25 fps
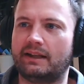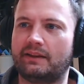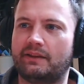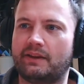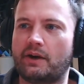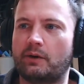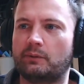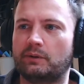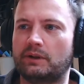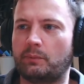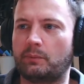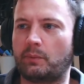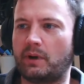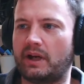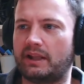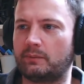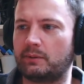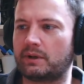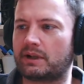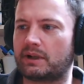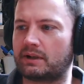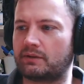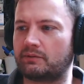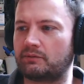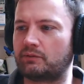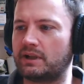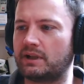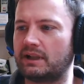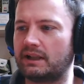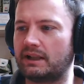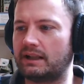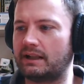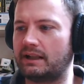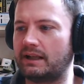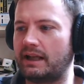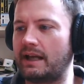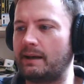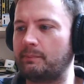the only way that we can
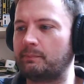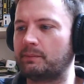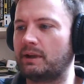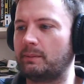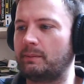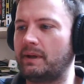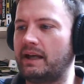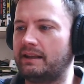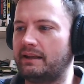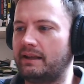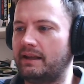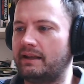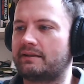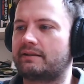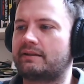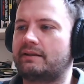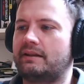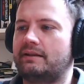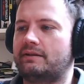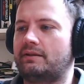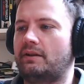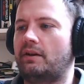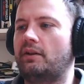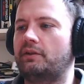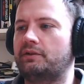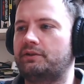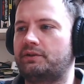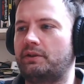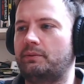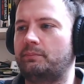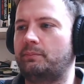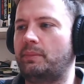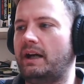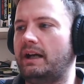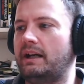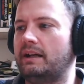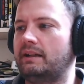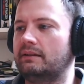really implement this is
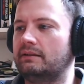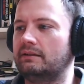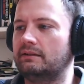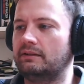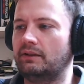also by